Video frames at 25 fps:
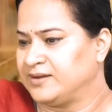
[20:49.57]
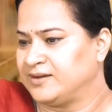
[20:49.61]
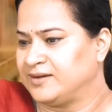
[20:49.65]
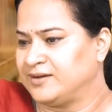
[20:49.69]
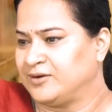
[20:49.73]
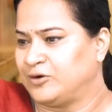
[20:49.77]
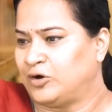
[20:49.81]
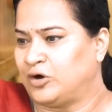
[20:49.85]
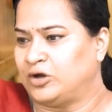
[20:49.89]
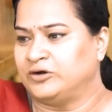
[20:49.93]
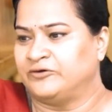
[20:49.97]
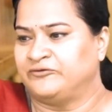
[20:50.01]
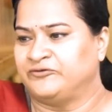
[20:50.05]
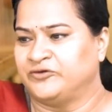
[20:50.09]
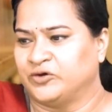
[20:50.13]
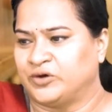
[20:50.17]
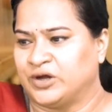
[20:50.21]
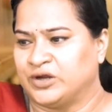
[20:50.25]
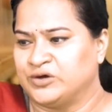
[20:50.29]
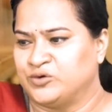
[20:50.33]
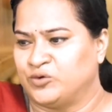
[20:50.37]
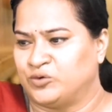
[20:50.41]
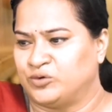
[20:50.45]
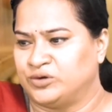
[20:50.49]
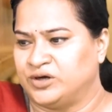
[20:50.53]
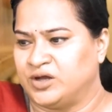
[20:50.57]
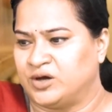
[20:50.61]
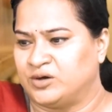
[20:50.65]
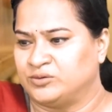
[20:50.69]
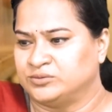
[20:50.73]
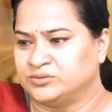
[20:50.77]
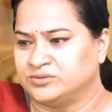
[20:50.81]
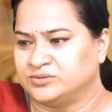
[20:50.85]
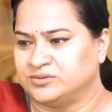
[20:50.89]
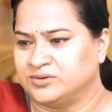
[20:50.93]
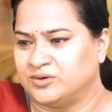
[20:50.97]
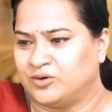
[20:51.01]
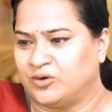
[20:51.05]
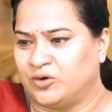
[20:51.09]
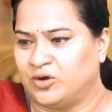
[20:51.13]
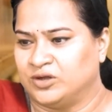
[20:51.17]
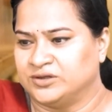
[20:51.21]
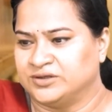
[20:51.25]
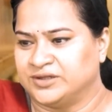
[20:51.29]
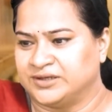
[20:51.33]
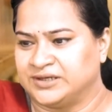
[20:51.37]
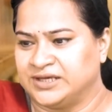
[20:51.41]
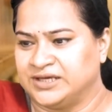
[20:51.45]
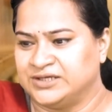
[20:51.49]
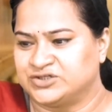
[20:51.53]
all of you can note down, all
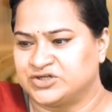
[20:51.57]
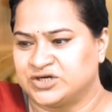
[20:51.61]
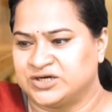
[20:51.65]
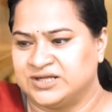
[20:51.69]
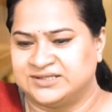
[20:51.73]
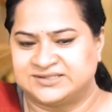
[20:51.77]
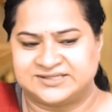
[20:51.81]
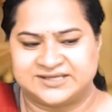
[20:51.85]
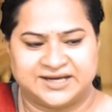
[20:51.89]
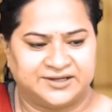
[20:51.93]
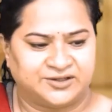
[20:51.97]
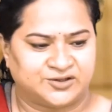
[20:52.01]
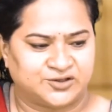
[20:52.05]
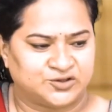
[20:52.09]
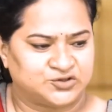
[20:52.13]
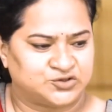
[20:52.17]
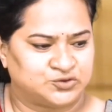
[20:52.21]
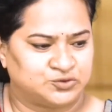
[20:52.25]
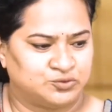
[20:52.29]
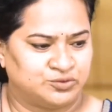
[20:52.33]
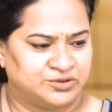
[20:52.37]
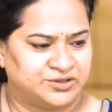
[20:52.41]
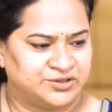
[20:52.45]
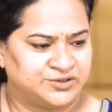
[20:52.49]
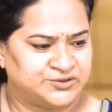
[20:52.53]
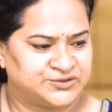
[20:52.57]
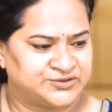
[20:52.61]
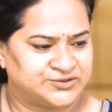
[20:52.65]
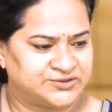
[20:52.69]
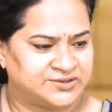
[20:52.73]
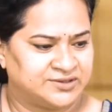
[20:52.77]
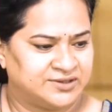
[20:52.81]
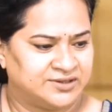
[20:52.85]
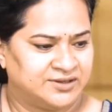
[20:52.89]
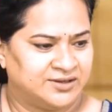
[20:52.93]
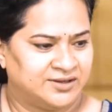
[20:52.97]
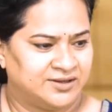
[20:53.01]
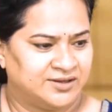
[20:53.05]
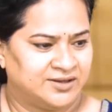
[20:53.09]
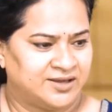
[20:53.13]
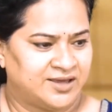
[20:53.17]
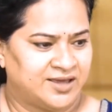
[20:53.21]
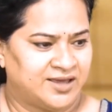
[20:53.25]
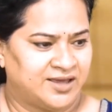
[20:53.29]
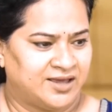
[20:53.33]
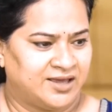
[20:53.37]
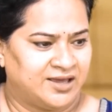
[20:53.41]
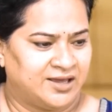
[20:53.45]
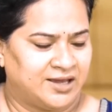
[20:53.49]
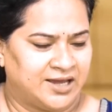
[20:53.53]
the regional center students
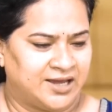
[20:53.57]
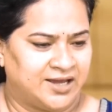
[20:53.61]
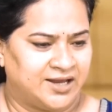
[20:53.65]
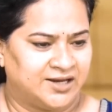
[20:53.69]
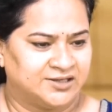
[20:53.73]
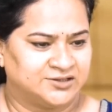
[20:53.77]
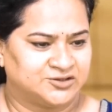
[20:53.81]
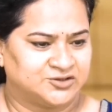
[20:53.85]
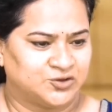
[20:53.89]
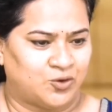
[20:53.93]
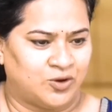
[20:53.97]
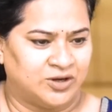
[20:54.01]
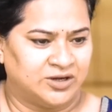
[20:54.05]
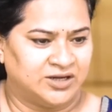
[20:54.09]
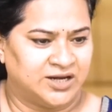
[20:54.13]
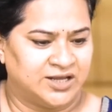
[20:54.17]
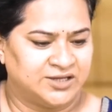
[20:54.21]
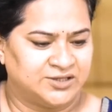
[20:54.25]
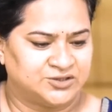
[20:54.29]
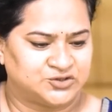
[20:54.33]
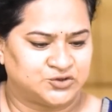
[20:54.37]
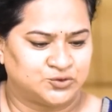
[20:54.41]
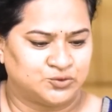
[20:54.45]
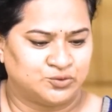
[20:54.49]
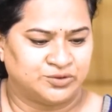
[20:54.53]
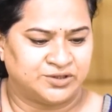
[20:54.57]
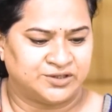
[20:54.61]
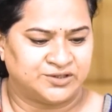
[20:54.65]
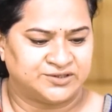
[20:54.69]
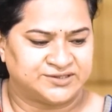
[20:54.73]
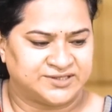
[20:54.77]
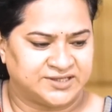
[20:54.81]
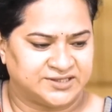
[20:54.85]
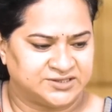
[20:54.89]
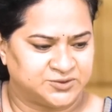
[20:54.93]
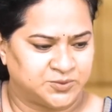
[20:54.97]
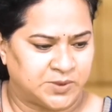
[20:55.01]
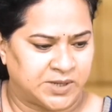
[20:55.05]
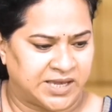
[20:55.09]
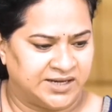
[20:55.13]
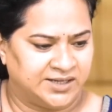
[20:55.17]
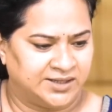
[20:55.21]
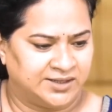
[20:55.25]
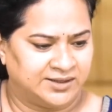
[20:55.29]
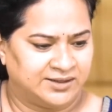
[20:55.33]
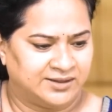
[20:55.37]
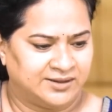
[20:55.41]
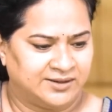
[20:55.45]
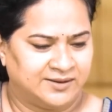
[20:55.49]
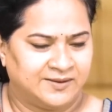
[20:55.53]
and online students as well.
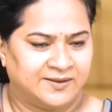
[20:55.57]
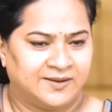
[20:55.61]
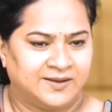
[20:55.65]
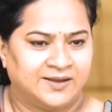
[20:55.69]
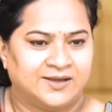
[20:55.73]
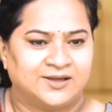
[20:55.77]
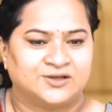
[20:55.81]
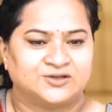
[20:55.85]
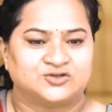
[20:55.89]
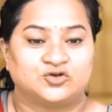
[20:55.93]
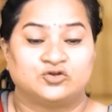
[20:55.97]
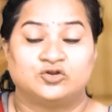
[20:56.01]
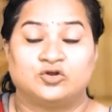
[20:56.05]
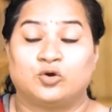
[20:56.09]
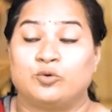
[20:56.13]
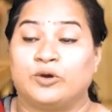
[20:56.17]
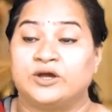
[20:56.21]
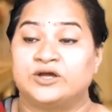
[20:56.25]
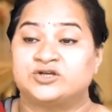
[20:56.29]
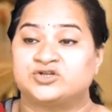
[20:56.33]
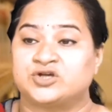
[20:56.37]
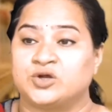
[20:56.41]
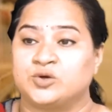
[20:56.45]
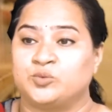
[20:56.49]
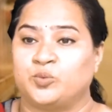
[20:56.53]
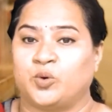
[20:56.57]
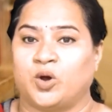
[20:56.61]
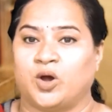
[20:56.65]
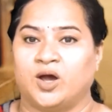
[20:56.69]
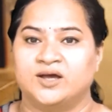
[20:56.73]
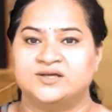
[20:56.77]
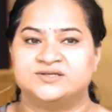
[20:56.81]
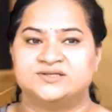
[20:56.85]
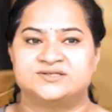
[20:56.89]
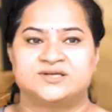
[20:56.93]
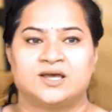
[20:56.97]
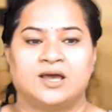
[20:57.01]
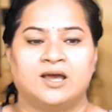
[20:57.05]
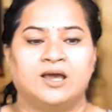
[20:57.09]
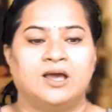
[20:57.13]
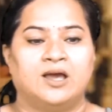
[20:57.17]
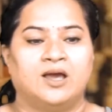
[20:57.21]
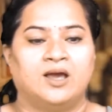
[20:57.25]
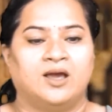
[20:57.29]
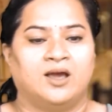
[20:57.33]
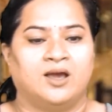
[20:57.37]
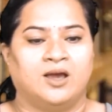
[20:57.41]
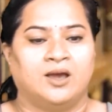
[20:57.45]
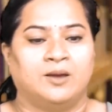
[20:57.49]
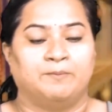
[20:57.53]
So the question was,
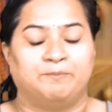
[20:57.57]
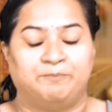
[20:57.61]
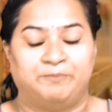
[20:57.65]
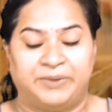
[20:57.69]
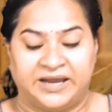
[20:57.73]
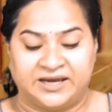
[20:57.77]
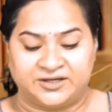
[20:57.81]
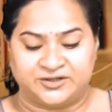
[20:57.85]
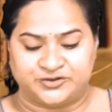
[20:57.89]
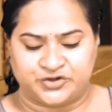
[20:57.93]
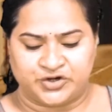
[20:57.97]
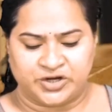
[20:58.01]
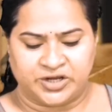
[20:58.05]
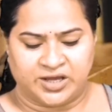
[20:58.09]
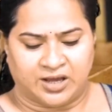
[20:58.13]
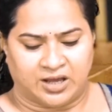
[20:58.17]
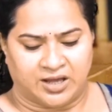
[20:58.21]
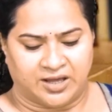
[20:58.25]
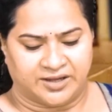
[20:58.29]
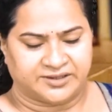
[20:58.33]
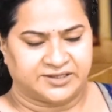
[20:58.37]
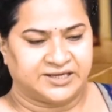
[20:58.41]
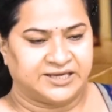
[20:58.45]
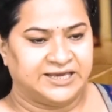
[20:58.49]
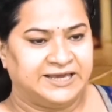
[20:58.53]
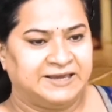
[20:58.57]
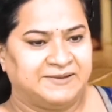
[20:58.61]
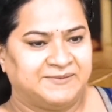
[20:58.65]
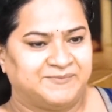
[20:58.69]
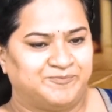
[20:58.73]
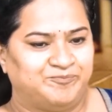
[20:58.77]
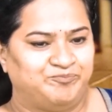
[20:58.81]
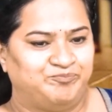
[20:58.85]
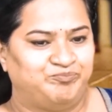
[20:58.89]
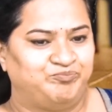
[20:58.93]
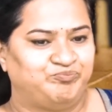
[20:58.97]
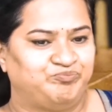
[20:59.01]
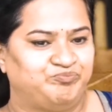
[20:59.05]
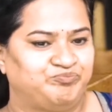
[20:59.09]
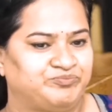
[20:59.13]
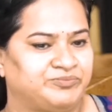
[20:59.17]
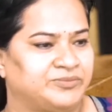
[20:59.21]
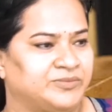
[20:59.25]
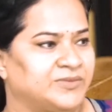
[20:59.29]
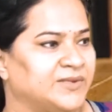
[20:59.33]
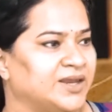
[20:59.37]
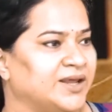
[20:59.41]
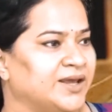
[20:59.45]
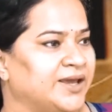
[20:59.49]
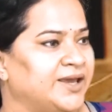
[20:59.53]
patriarchy
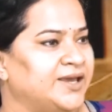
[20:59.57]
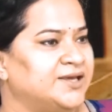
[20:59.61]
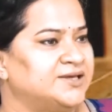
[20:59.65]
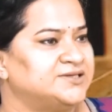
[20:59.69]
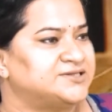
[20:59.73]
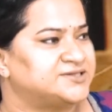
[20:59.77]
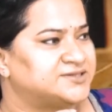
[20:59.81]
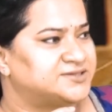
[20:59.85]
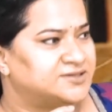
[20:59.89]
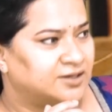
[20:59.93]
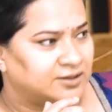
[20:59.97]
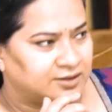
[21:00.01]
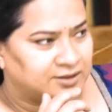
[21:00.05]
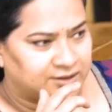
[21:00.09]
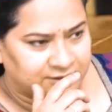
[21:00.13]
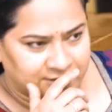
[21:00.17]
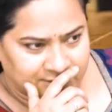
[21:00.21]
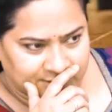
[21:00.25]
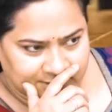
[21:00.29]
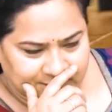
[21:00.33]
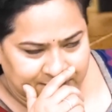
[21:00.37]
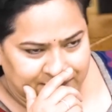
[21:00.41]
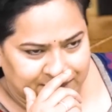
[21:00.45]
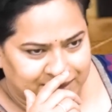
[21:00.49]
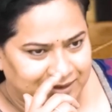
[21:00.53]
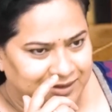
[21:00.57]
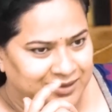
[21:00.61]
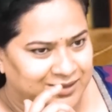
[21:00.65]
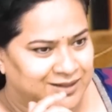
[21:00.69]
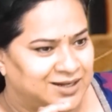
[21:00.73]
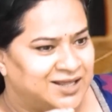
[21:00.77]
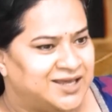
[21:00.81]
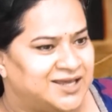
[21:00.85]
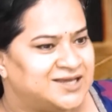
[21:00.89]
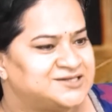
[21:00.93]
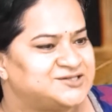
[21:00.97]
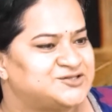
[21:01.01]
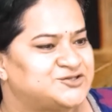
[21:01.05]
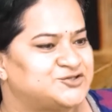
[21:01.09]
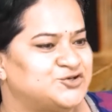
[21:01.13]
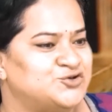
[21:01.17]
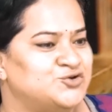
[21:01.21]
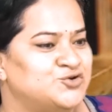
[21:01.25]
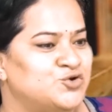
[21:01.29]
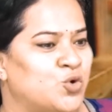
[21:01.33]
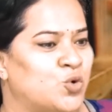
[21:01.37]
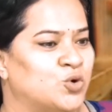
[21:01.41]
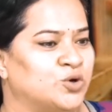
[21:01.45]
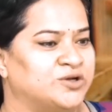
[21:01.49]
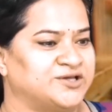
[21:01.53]
is the least
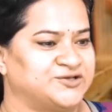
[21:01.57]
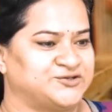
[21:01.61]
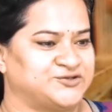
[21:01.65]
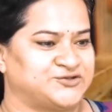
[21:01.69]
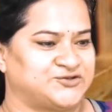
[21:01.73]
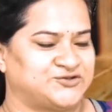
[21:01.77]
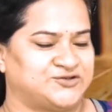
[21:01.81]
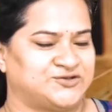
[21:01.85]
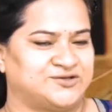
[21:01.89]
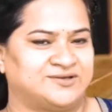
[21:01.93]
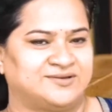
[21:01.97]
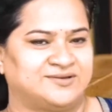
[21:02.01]
noticed,